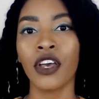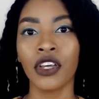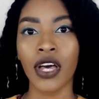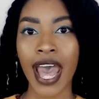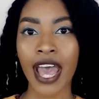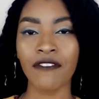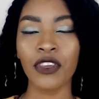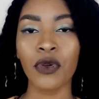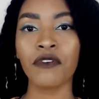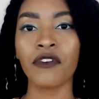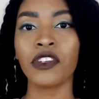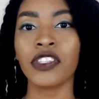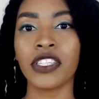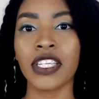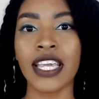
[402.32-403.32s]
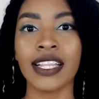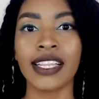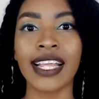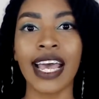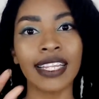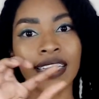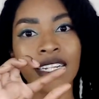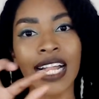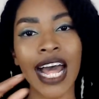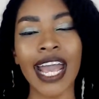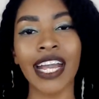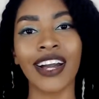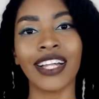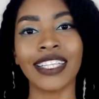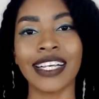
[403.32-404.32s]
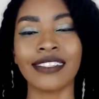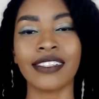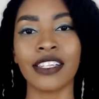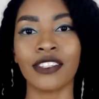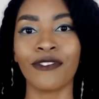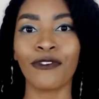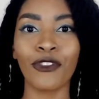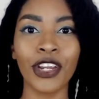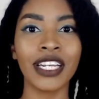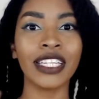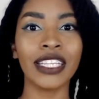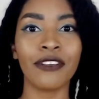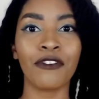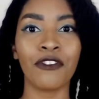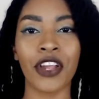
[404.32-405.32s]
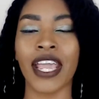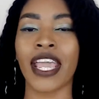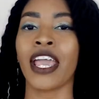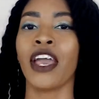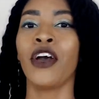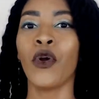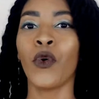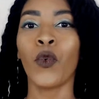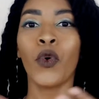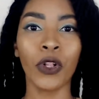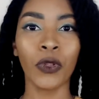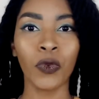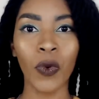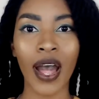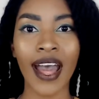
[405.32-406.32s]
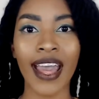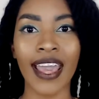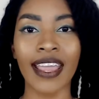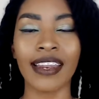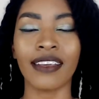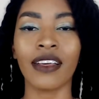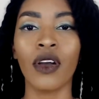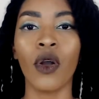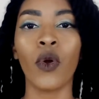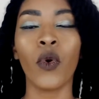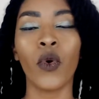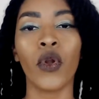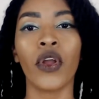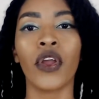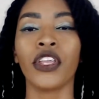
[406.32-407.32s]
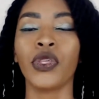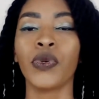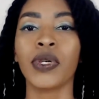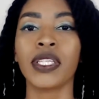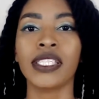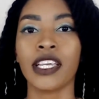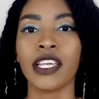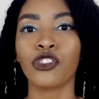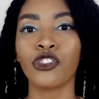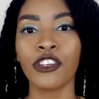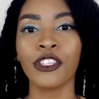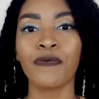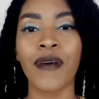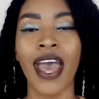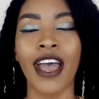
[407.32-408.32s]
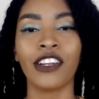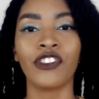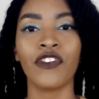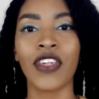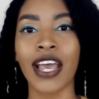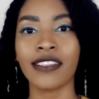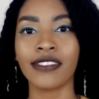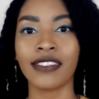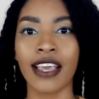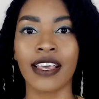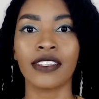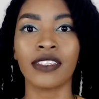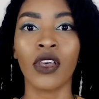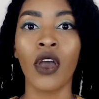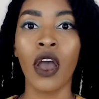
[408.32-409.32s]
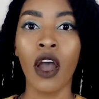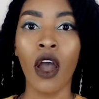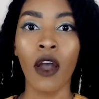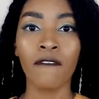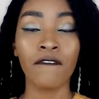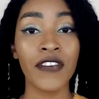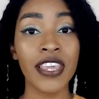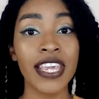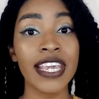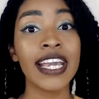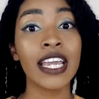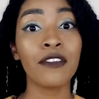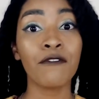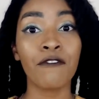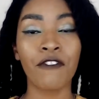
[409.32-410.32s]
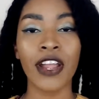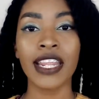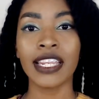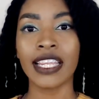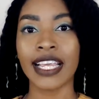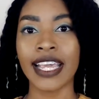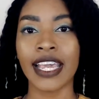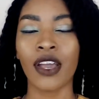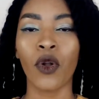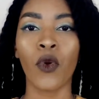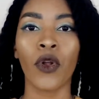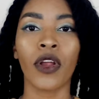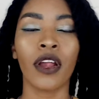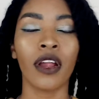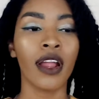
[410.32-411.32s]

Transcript: Have you ever seen that little icon that says free delivery worldwide? Or you could see a trust badge that says vegan friendly or